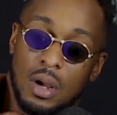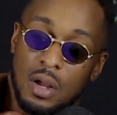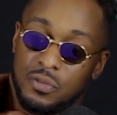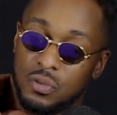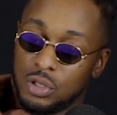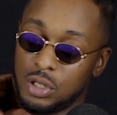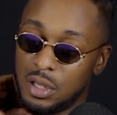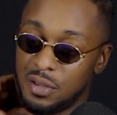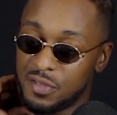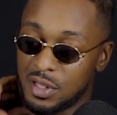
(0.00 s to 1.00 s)

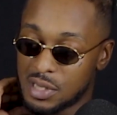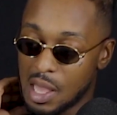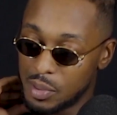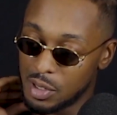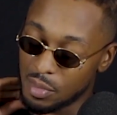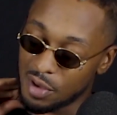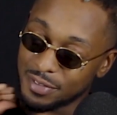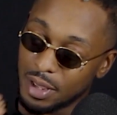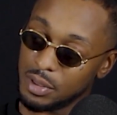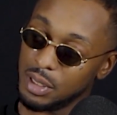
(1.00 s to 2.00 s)
unfortunate events happen in my
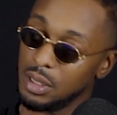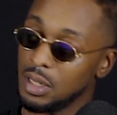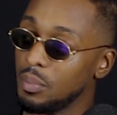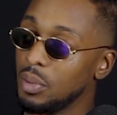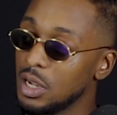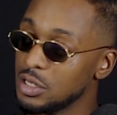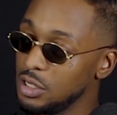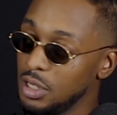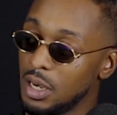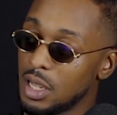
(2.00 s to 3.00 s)
family in the past
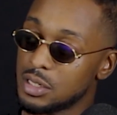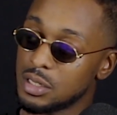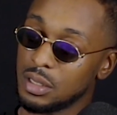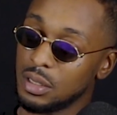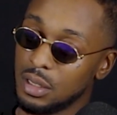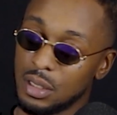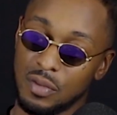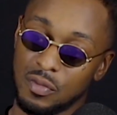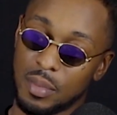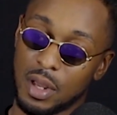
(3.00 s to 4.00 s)
year. That's
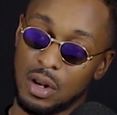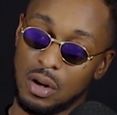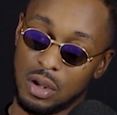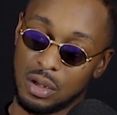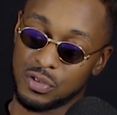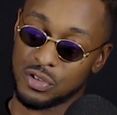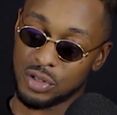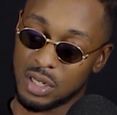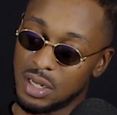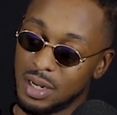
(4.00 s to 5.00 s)
given man a lot of
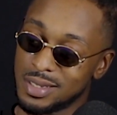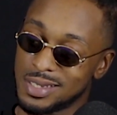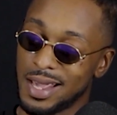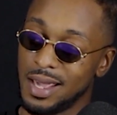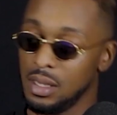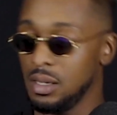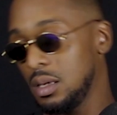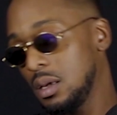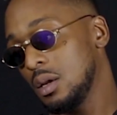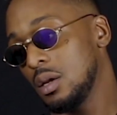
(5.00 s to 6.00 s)
stress and anxiety.
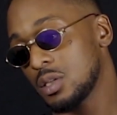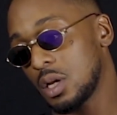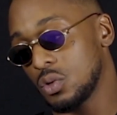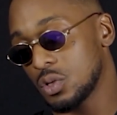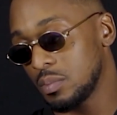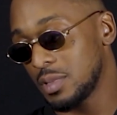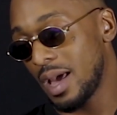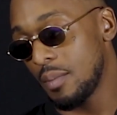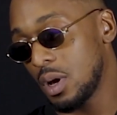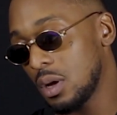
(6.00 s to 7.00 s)
So I took some
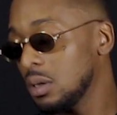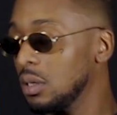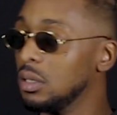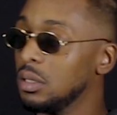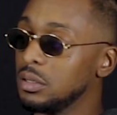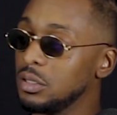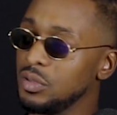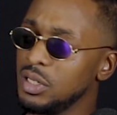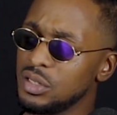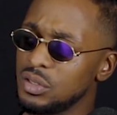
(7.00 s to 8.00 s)
time out to
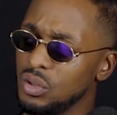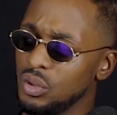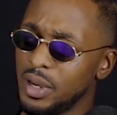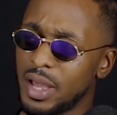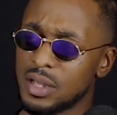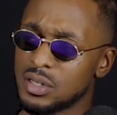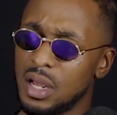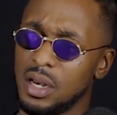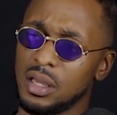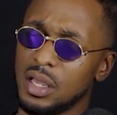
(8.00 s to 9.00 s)
really just deal with that. So
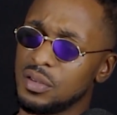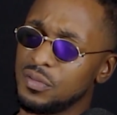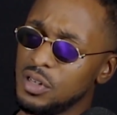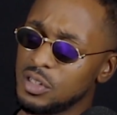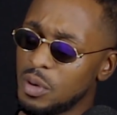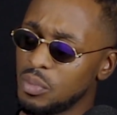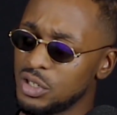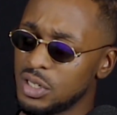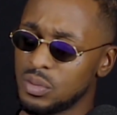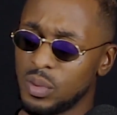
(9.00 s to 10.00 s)
I didn't get to finish my
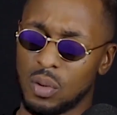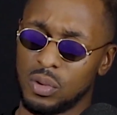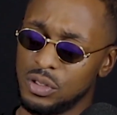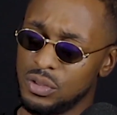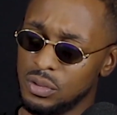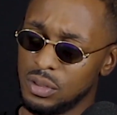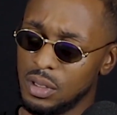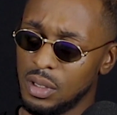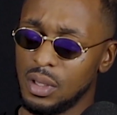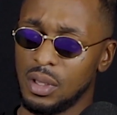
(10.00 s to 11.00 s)
project when I wanted to.
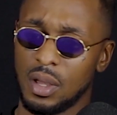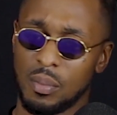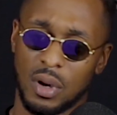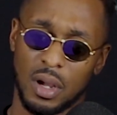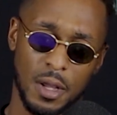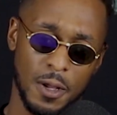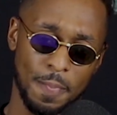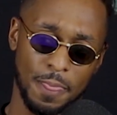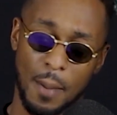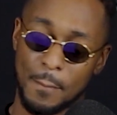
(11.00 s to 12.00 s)
But
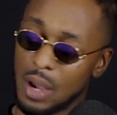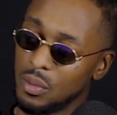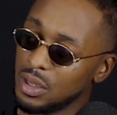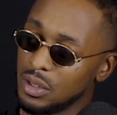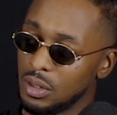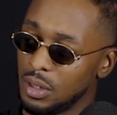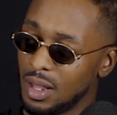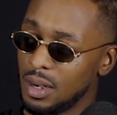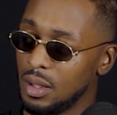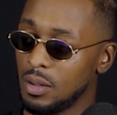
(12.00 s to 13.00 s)
I'm back working on
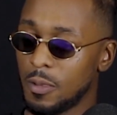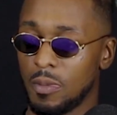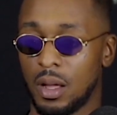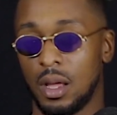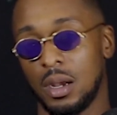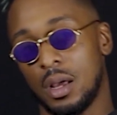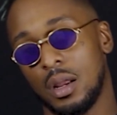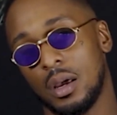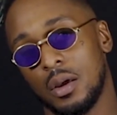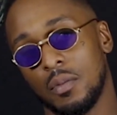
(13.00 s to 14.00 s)
that now. And now that